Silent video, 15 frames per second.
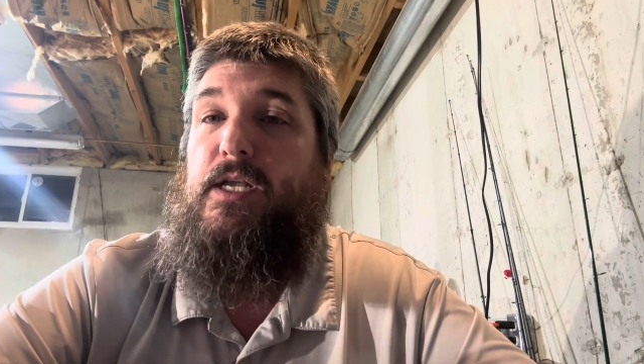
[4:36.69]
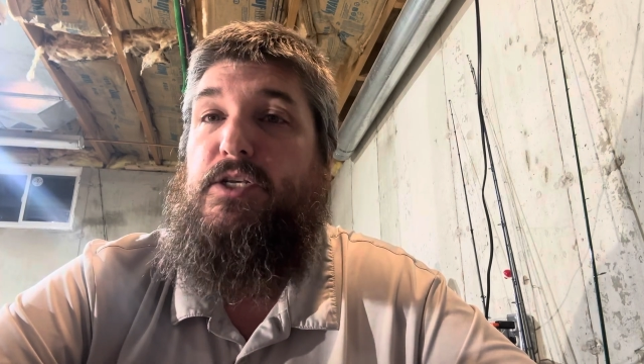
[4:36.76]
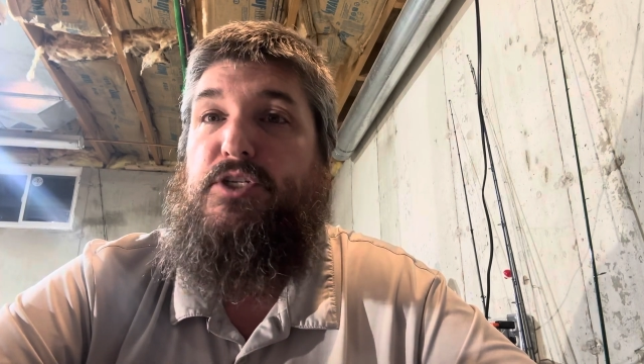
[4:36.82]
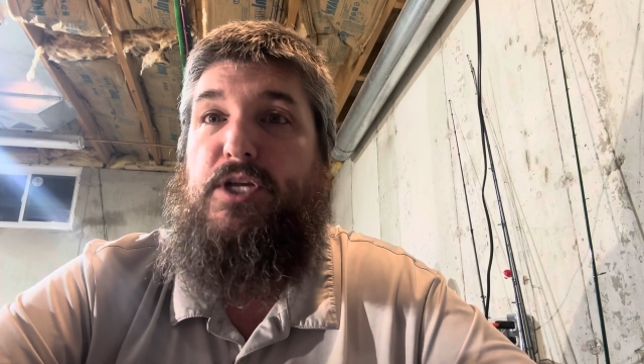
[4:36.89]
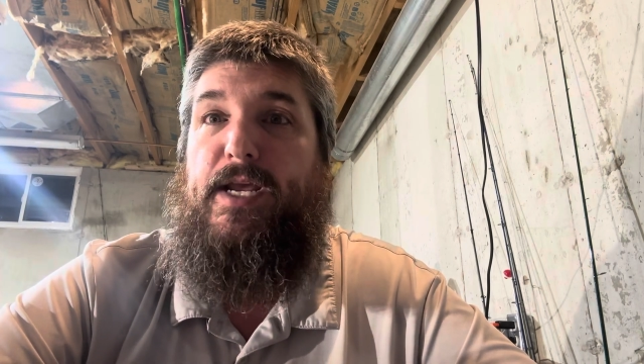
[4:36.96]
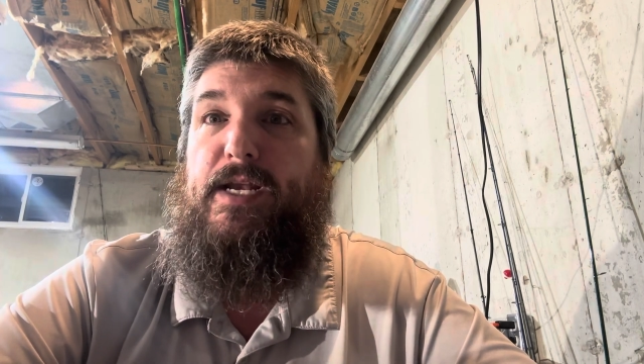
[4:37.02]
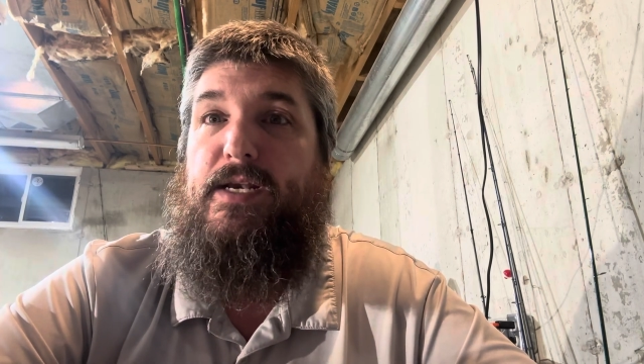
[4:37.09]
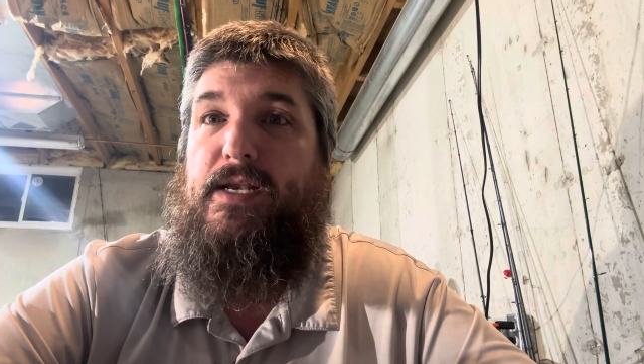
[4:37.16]

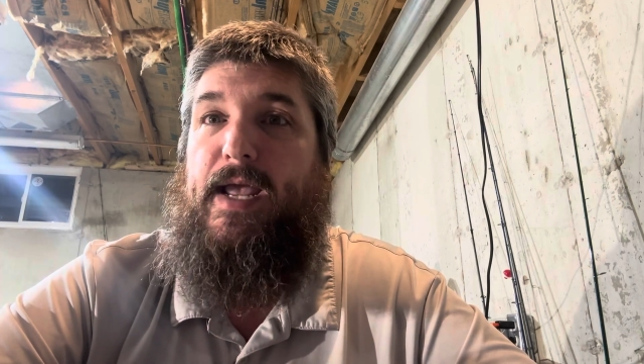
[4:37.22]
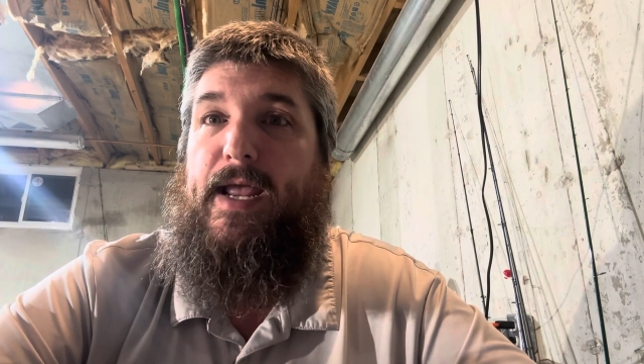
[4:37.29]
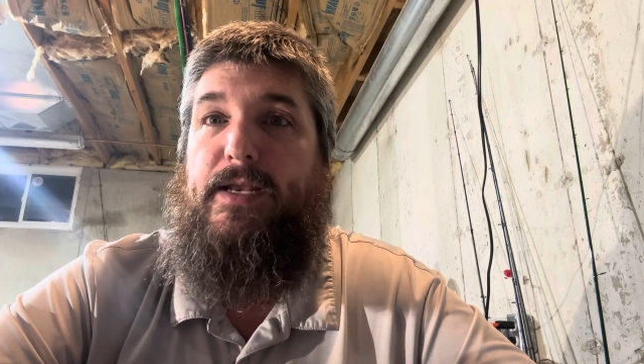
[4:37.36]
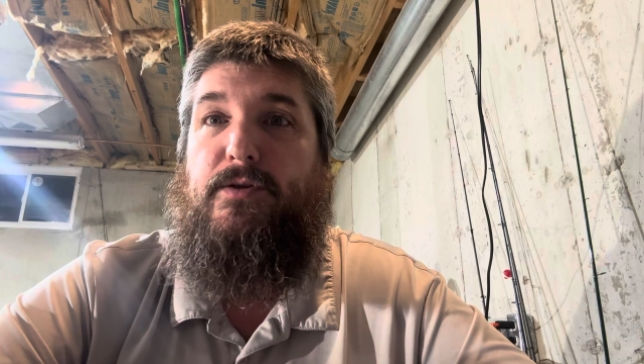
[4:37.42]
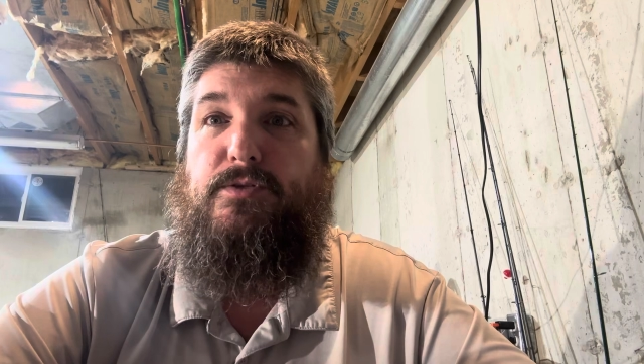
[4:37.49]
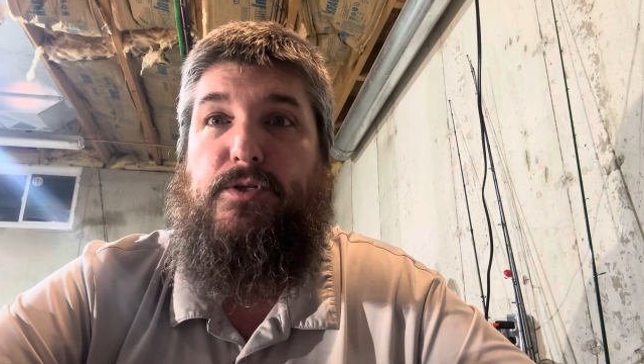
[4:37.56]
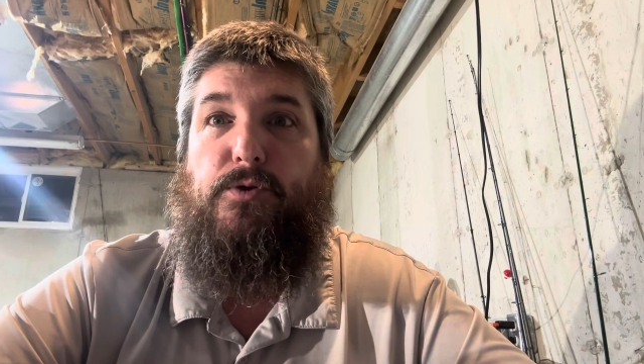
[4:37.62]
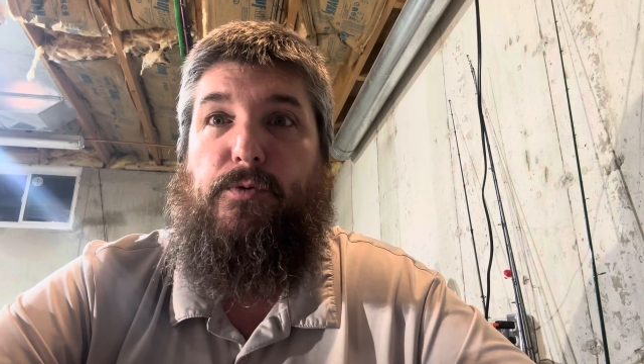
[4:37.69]
Jaden
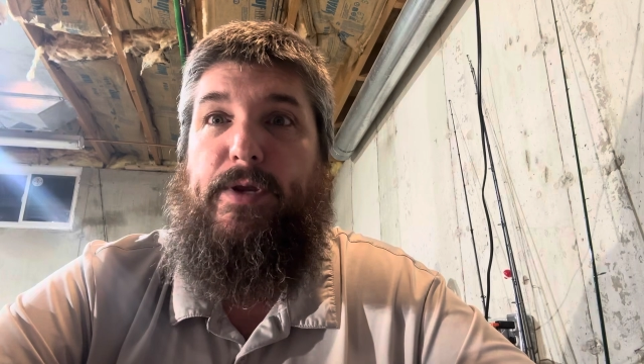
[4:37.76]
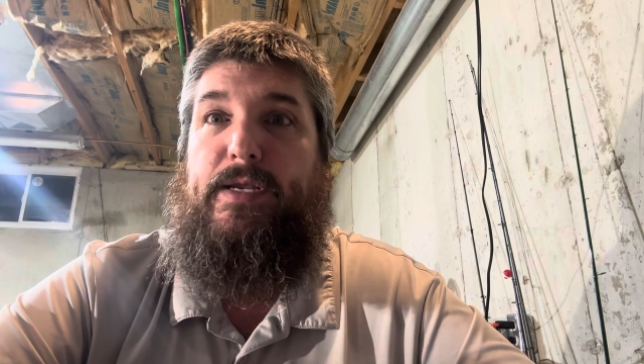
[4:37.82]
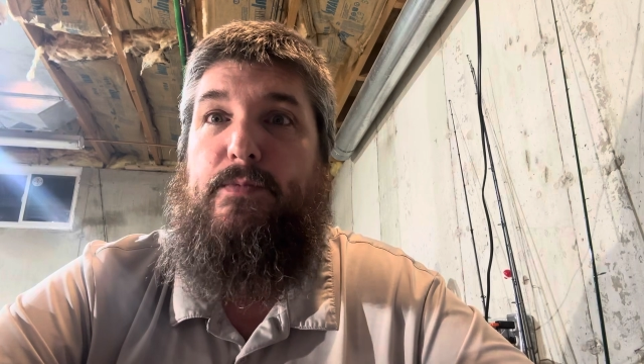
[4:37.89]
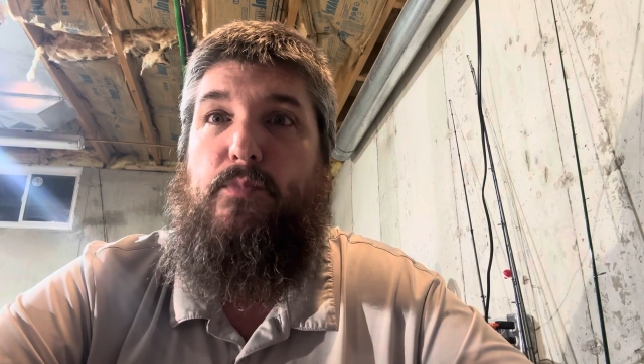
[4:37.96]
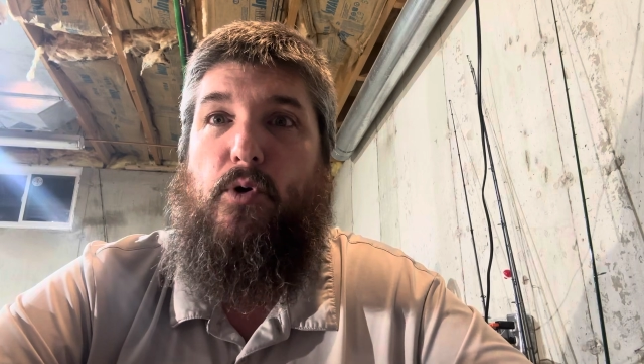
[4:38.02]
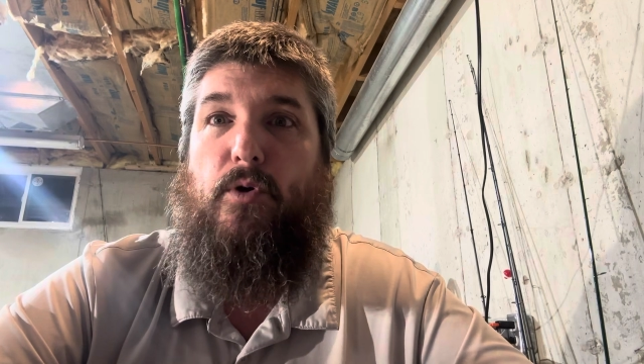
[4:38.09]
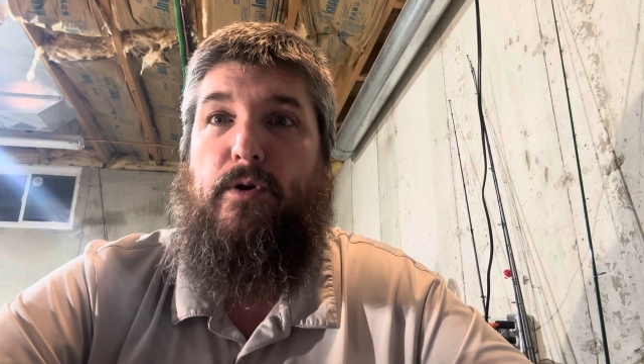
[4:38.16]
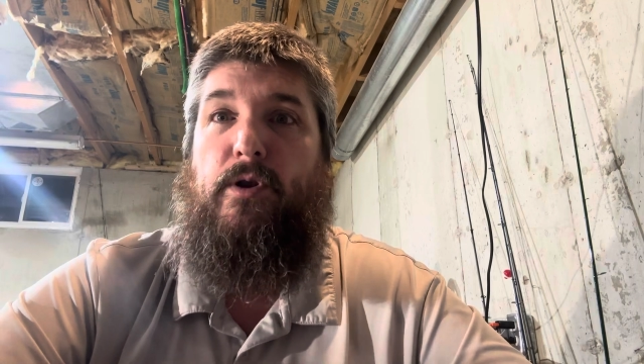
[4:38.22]
Daniels, green
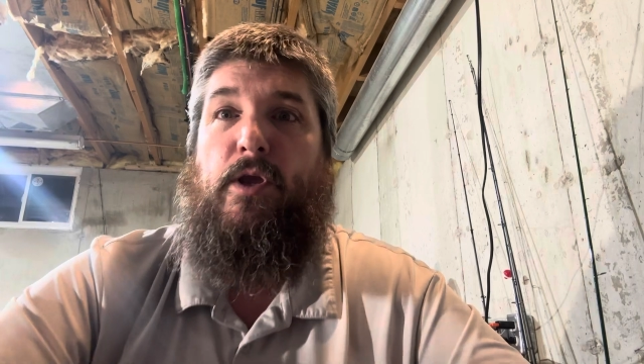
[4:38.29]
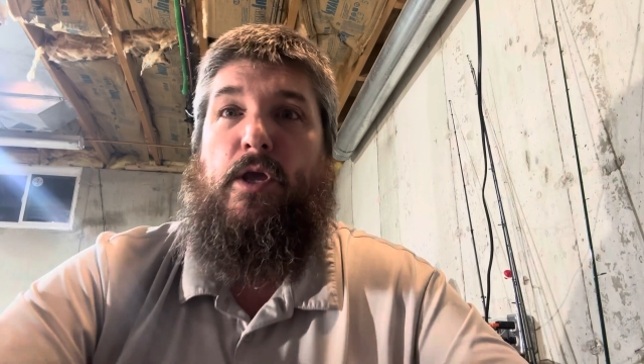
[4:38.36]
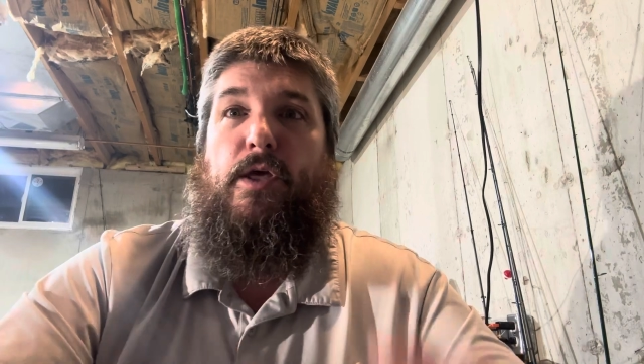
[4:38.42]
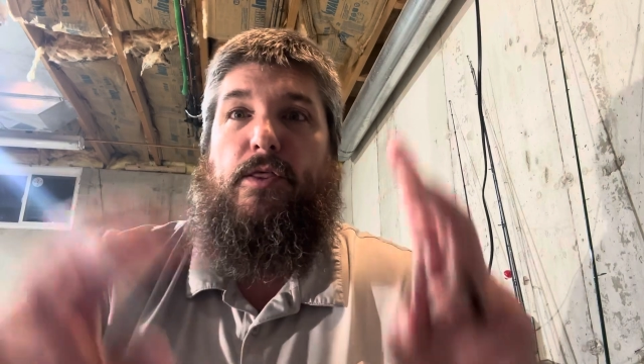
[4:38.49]
border,